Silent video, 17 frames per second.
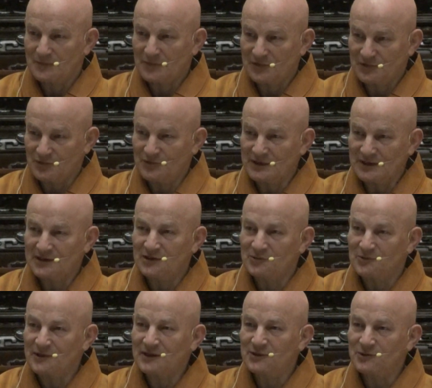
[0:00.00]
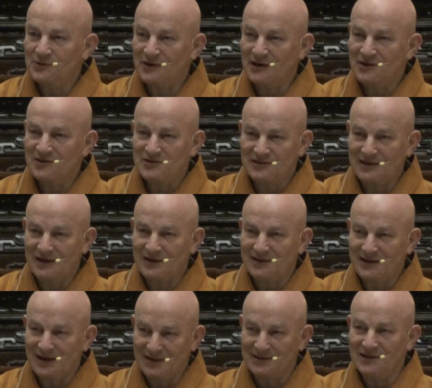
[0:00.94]
So in a way you are
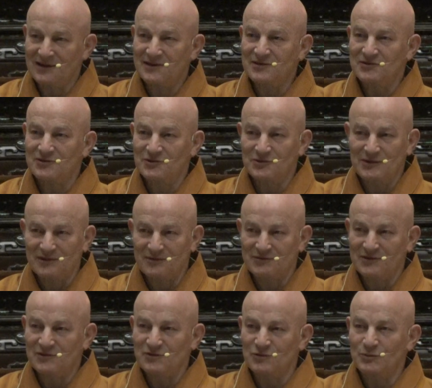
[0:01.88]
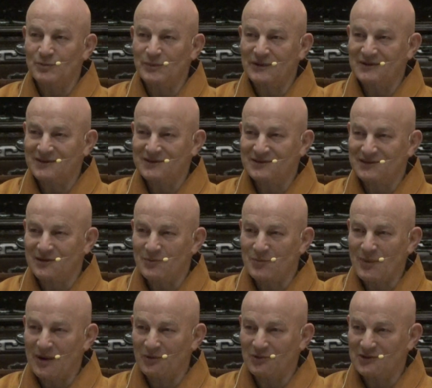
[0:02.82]
stuck unless you have the supernatural
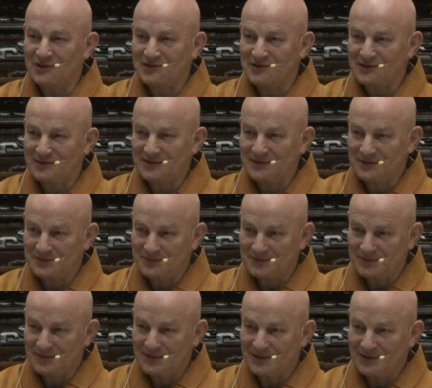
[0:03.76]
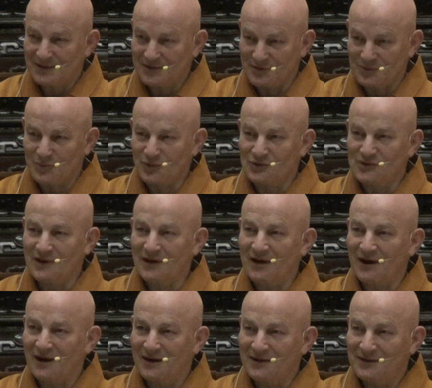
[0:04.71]
powers. The
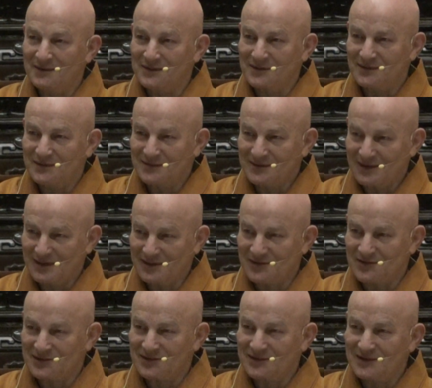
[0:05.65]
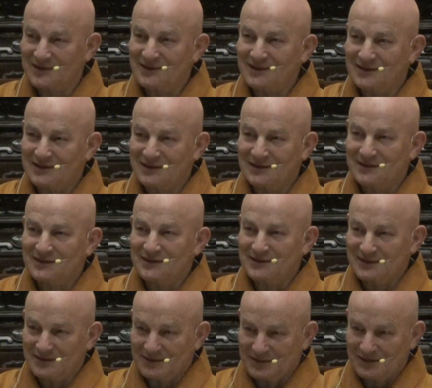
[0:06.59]
Buddha has,
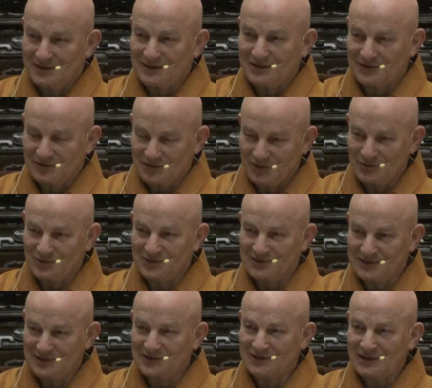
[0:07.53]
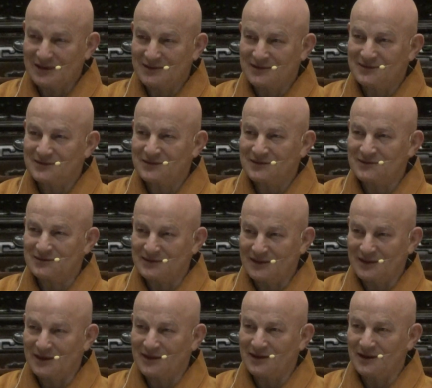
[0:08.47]
so the tradition
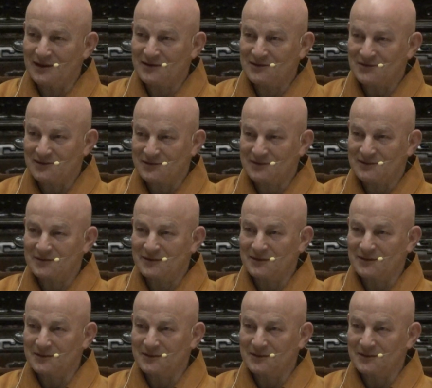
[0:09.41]
realized